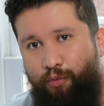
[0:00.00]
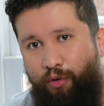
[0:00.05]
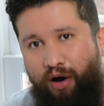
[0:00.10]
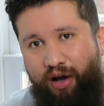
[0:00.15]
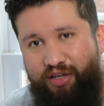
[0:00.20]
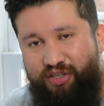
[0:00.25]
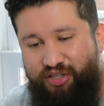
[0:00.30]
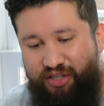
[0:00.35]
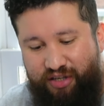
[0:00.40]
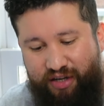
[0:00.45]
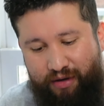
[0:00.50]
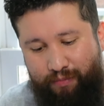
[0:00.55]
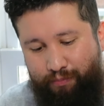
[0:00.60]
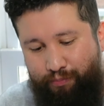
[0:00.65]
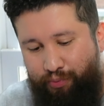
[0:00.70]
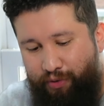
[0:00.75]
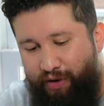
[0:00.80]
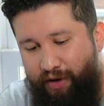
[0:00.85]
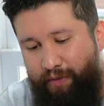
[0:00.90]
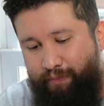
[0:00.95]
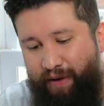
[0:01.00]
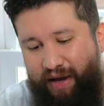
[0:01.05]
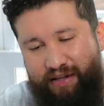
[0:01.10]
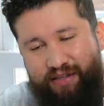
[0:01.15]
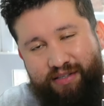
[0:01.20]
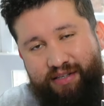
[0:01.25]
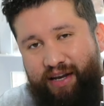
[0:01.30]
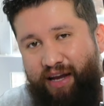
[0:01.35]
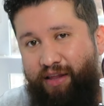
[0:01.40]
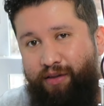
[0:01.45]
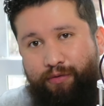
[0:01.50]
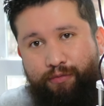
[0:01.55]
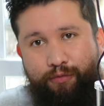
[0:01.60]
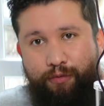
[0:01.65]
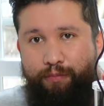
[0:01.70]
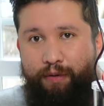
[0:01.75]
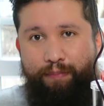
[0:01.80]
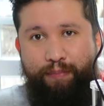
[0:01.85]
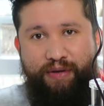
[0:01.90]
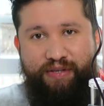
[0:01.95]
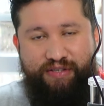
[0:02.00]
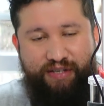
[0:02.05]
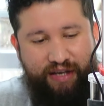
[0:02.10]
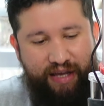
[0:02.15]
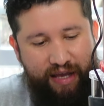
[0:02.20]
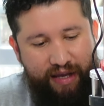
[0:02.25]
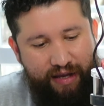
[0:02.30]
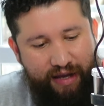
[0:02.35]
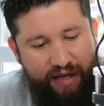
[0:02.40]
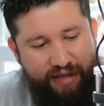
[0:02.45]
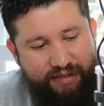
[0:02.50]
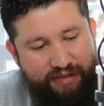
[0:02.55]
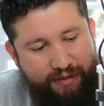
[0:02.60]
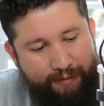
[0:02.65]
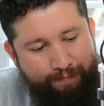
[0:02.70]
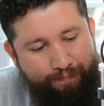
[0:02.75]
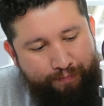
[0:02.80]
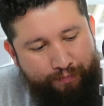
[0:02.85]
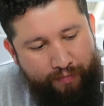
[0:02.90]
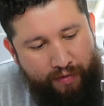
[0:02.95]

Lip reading: washing it, putting it back together will be a piece of cake, guys.